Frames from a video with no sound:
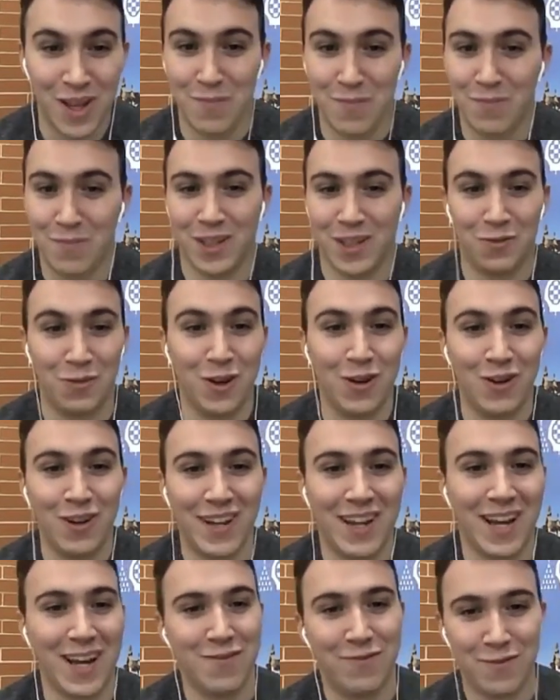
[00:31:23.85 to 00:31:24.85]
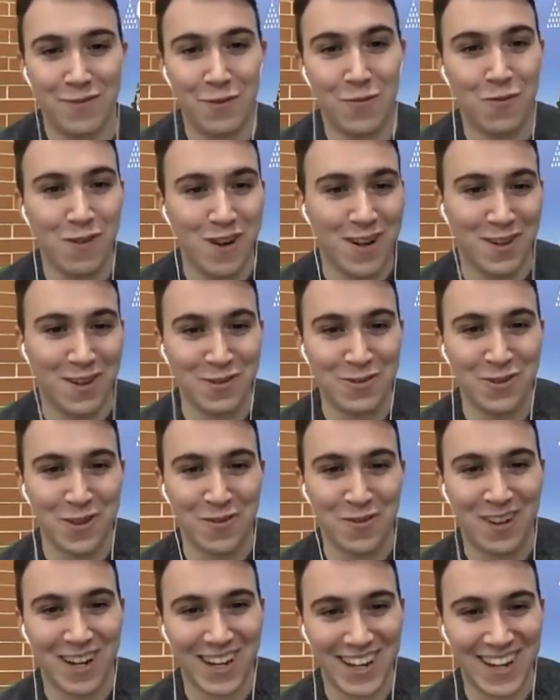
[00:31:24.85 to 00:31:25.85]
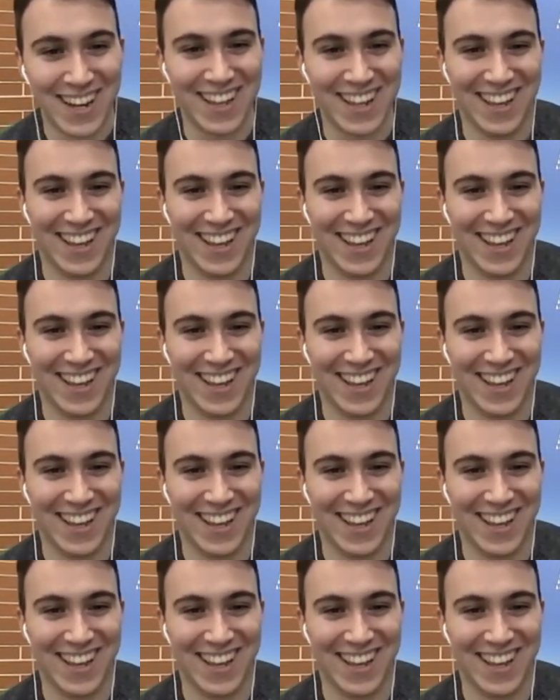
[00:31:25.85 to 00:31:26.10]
but we only have one custom car.